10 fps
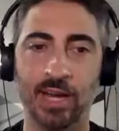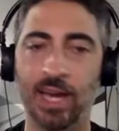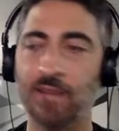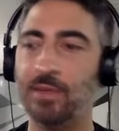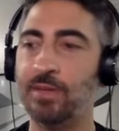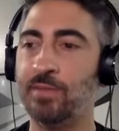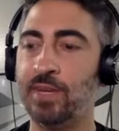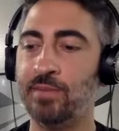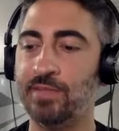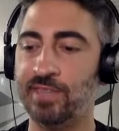I had him
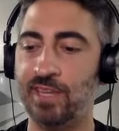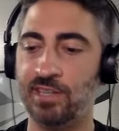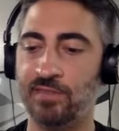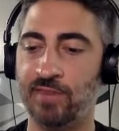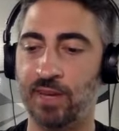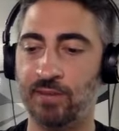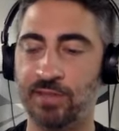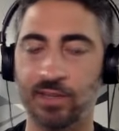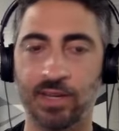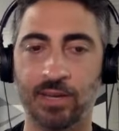in possession. Val
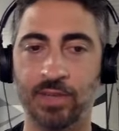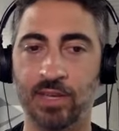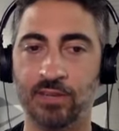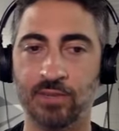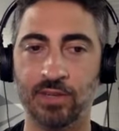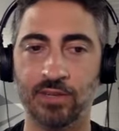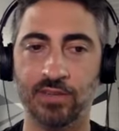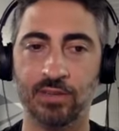was on top of that as well.